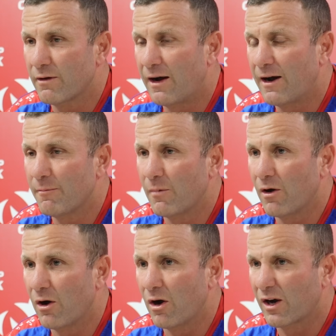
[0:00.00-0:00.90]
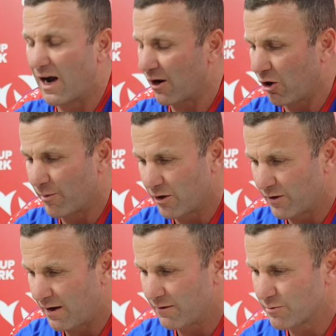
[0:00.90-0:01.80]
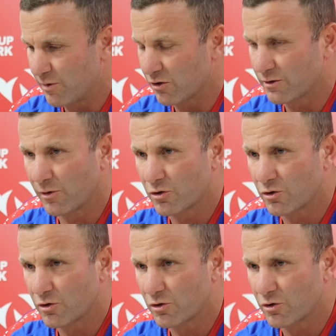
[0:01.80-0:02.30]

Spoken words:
I can't comment on the others because I'm